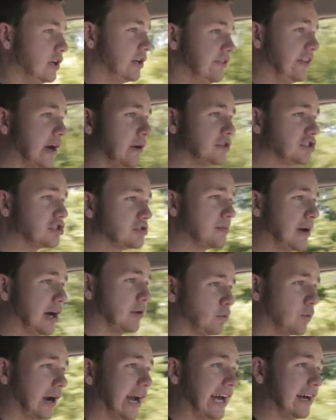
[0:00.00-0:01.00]
That was just my
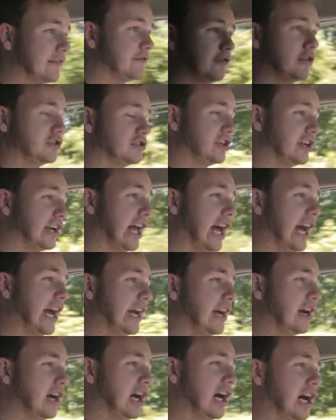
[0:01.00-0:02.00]
rant for today.
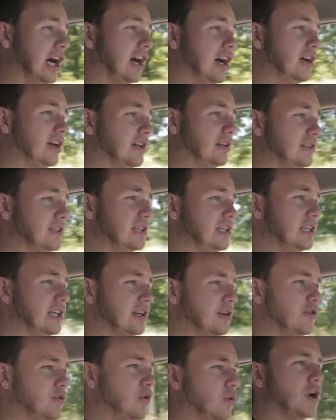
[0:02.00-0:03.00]

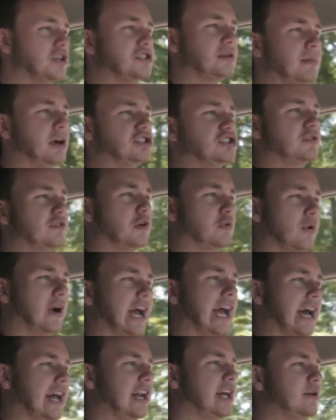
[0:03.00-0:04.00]
It wasn't much of a
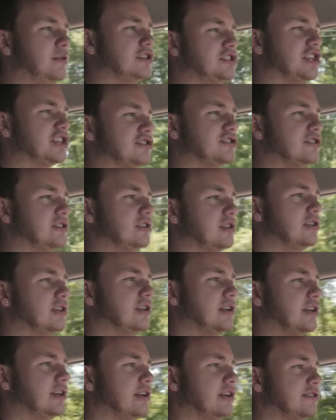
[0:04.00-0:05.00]
rant. It was just
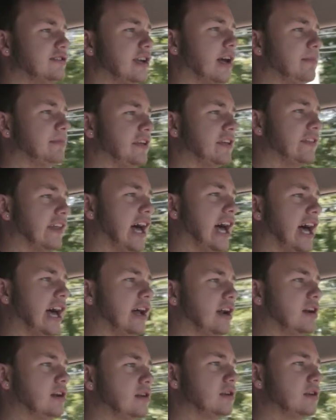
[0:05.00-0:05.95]
something that